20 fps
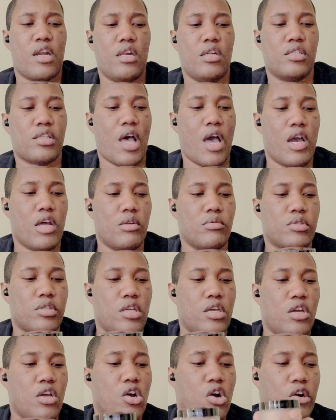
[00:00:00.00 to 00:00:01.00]
of these items
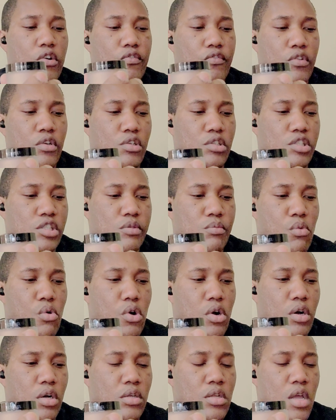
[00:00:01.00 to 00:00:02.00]
in here are really
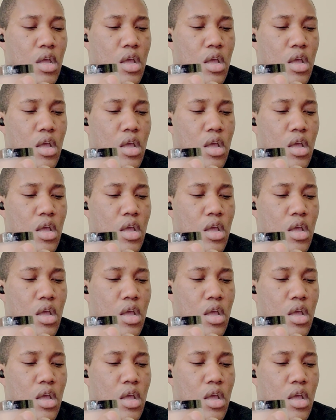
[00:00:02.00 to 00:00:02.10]
small.